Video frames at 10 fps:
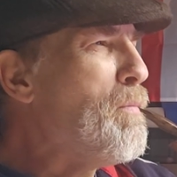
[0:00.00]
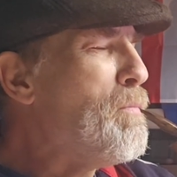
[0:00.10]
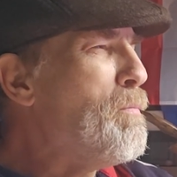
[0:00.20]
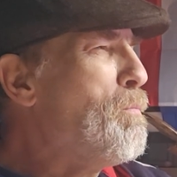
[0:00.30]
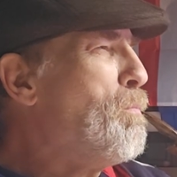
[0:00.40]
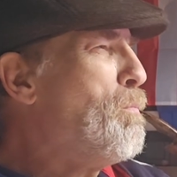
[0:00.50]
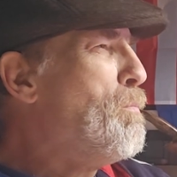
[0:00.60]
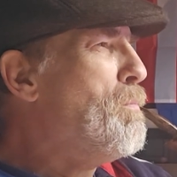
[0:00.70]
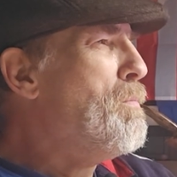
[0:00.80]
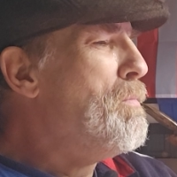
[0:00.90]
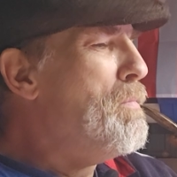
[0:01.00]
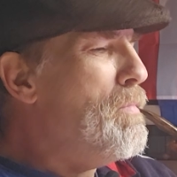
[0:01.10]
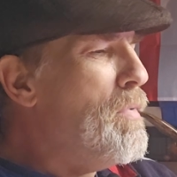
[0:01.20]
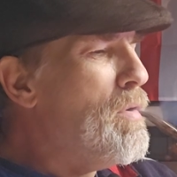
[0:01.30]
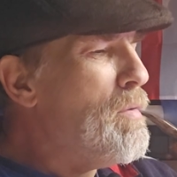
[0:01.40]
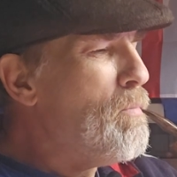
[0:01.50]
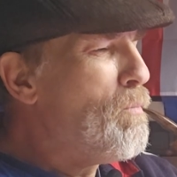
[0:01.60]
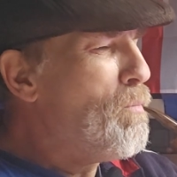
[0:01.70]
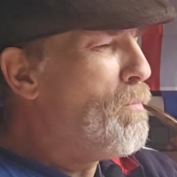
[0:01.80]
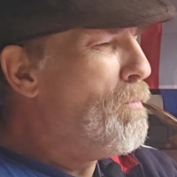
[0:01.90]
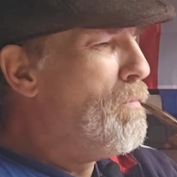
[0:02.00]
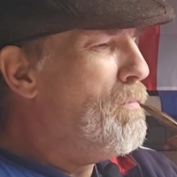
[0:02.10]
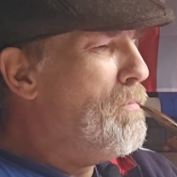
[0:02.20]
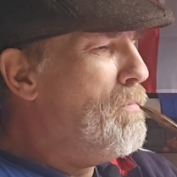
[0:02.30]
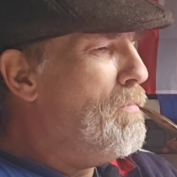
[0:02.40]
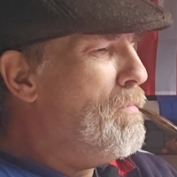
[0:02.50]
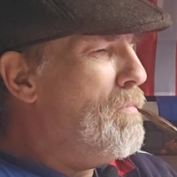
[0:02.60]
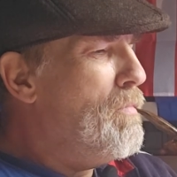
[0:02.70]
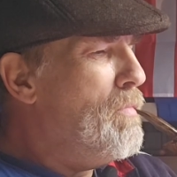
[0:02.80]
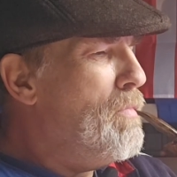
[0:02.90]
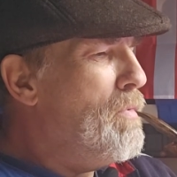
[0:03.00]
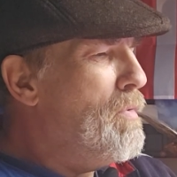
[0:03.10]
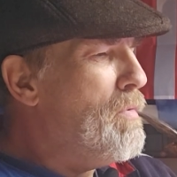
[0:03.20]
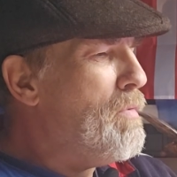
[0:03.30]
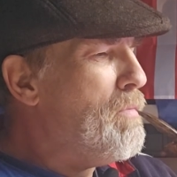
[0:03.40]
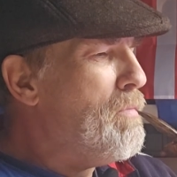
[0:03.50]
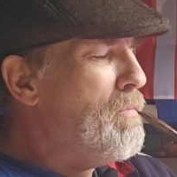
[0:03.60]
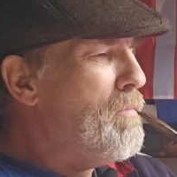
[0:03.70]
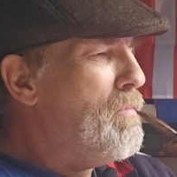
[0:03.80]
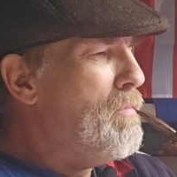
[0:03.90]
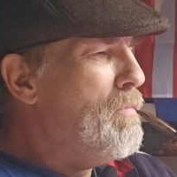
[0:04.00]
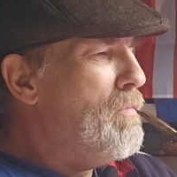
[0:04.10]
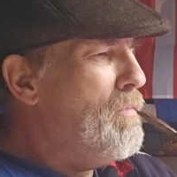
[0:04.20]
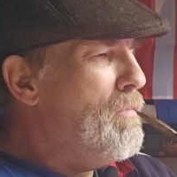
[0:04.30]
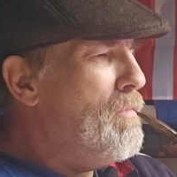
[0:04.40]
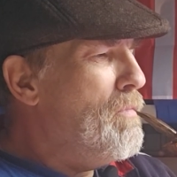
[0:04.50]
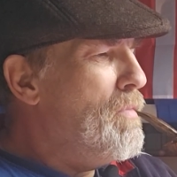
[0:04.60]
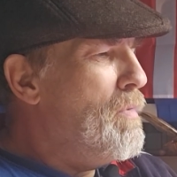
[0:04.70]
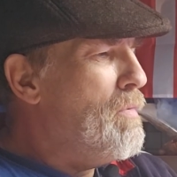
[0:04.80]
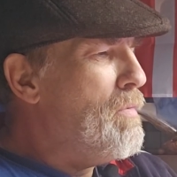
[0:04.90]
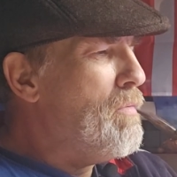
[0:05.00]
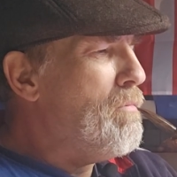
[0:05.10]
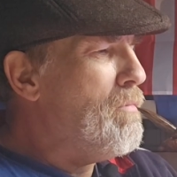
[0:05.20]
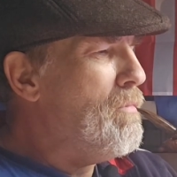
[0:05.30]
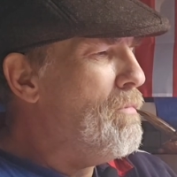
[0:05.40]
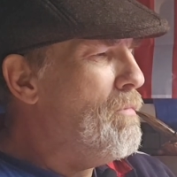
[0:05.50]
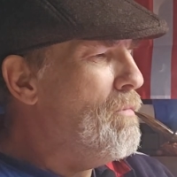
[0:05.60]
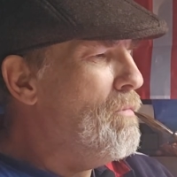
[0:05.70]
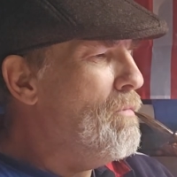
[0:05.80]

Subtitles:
Nothing is said.